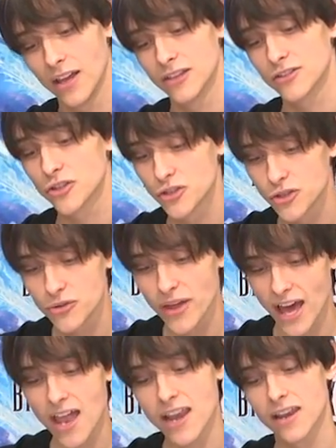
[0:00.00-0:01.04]
So to do
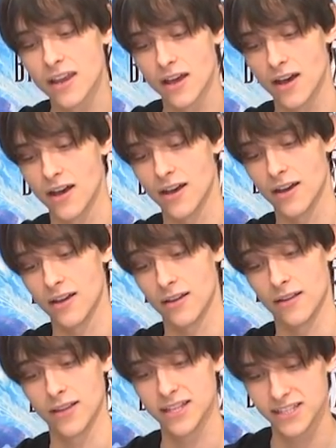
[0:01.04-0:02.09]
that,
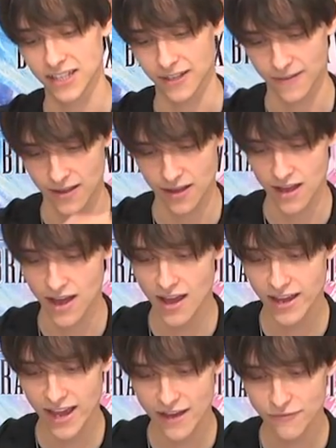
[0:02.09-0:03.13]
let's see.
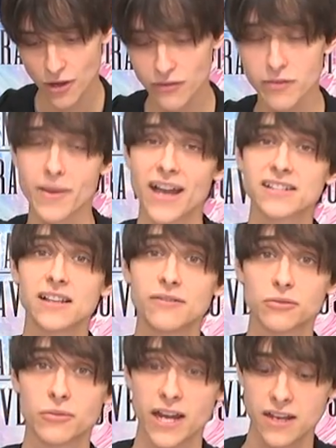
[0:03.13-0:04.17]
I have all of them max
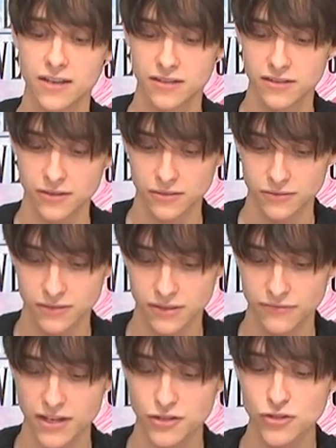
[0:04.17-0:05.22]
level, right? So
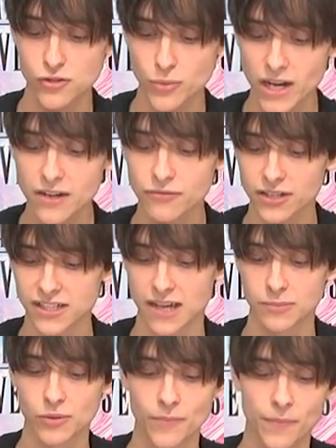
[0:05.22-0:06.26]
if I choose Rain, for
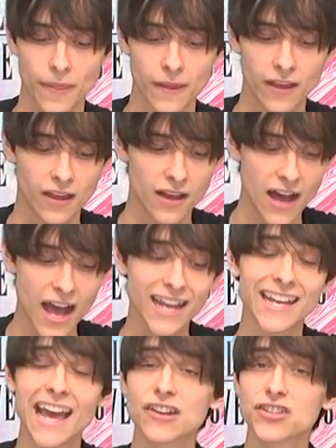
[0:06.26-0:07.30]
example, I
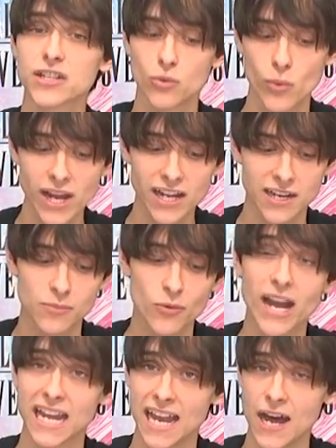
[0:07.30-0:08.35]
can actually awaken him
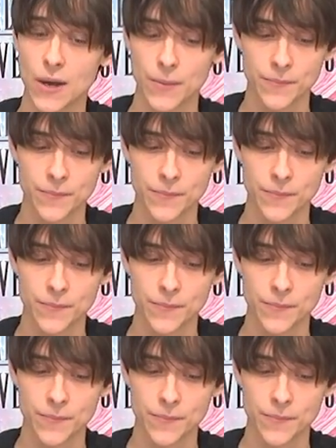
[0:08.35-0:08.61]
right now.